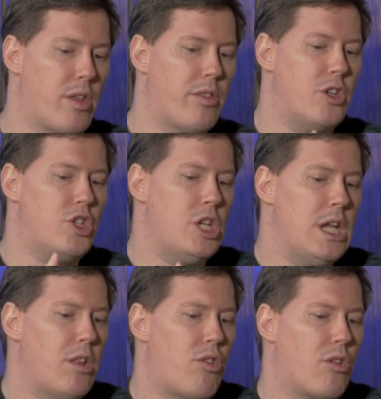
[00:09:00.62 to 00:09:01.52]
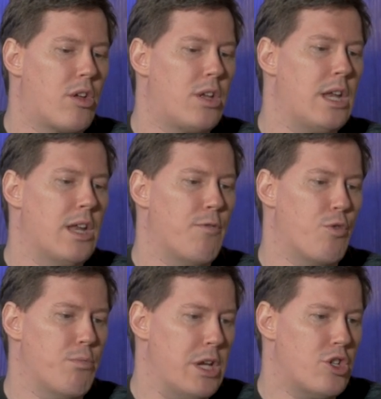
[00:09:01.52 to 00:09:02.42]
that the genes contain
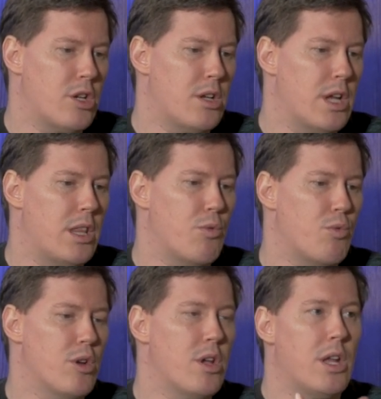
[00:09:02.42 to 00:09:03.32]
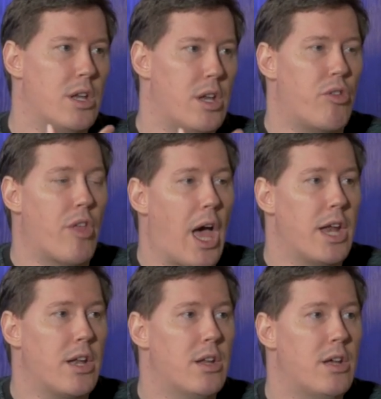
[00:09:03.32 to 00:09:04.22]
information and they were
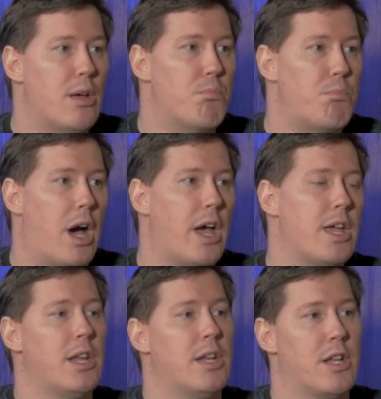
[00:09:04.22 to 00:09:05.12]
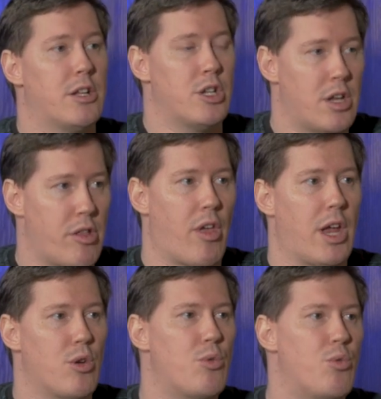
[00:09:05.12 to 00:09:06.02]
designed by an intelligent
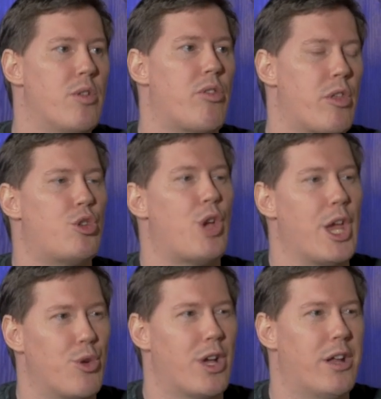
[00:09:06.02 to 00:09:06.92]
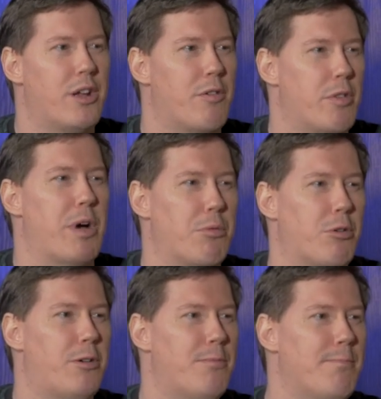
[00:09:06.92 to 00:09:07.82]
designer who is the triune God of the
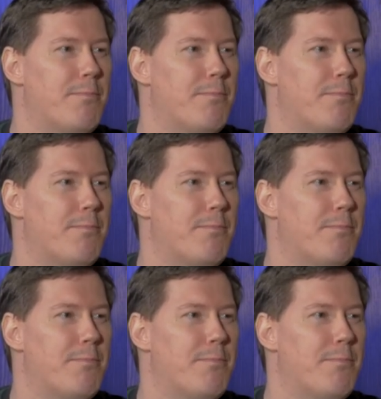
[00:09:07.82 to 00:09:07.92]
Bible